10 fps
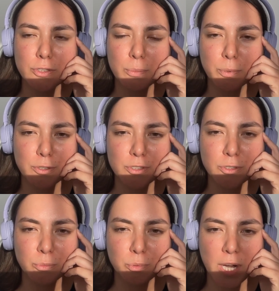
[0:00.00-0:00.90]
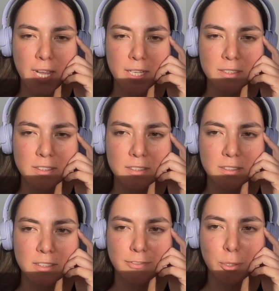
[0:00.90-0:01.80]
the personal brand,
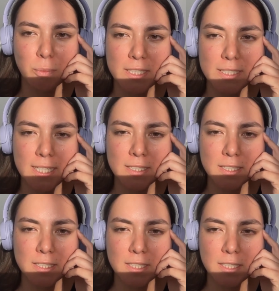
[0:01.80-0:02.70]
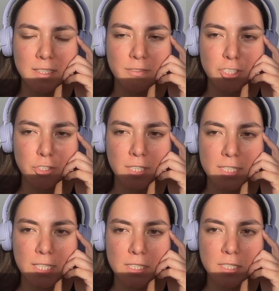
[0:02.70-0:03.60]
the verbal identity, the visual
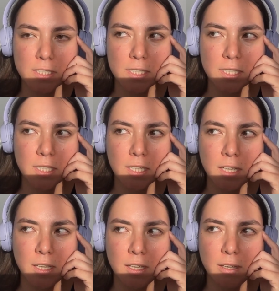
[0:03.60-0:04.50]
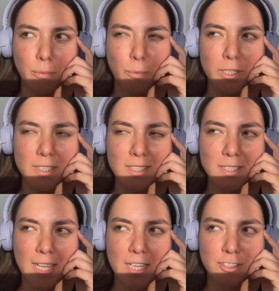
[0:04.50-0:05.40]
identity? What
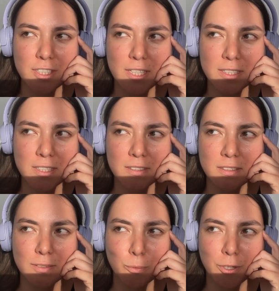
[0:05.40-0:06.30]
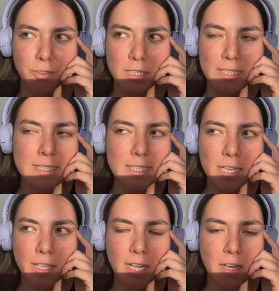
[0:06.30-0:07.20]
stage is it worth it? Let's
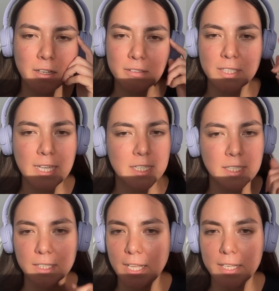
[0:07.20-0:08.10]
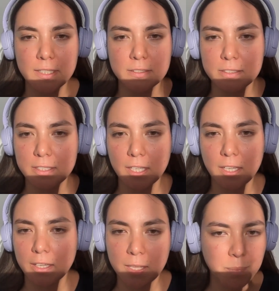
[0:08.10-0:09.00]
say they are getting clients,
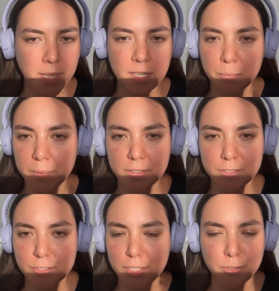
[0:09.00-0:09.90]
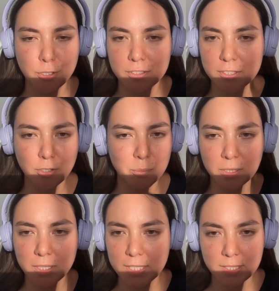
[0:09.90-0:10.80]
they can pay their bills, so they're not a
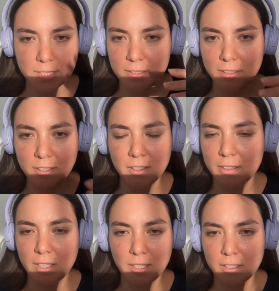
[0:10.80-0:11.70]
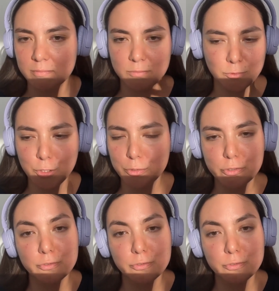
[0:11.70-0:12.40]
completely new to